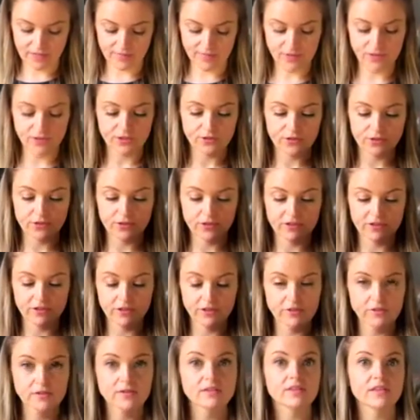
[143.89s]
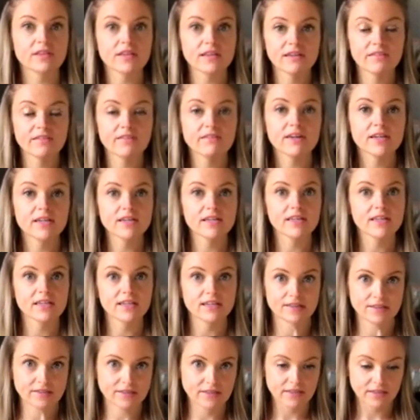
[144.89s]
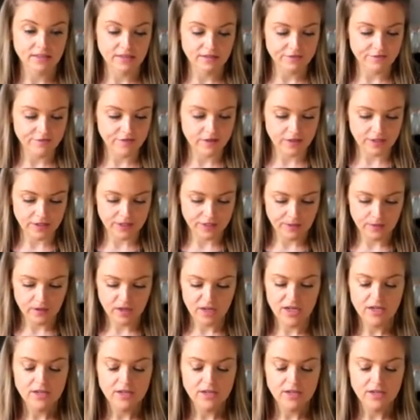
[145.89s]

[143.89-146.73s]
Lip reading: tutorials, and they're really easy to follow.